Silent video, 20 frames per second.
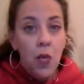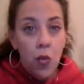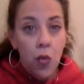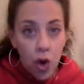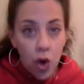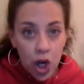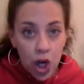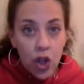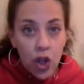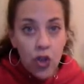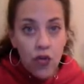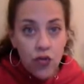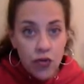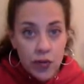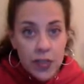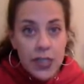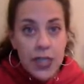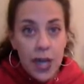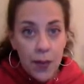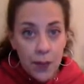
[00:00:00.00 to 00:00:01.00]
and work it
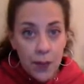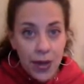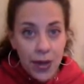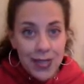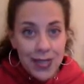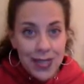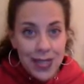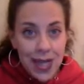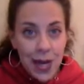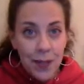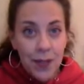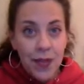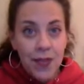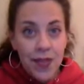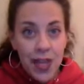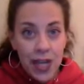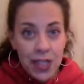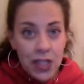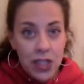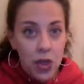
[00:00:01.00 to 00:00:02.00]
through step by step,
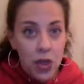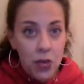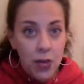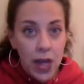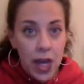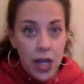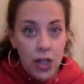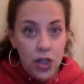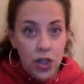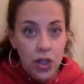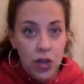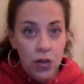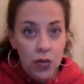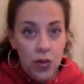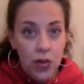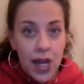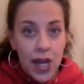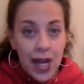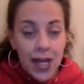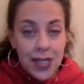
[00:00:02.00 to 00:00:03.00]
that's okay
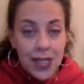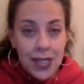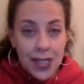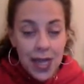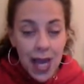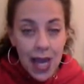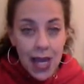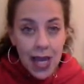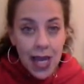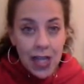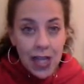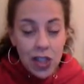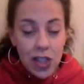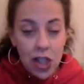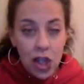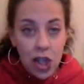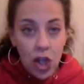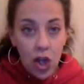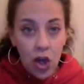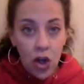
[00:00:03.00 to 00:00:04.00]
too. Take
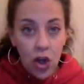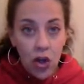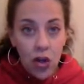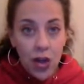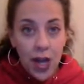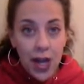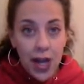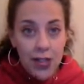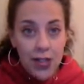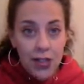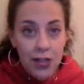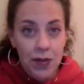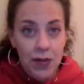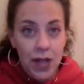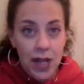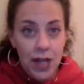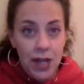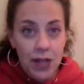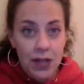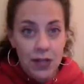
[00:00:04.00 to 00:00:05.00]
as long as
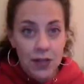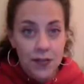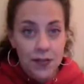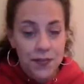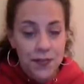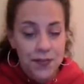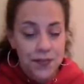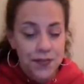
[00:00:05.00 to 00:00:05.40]
you need.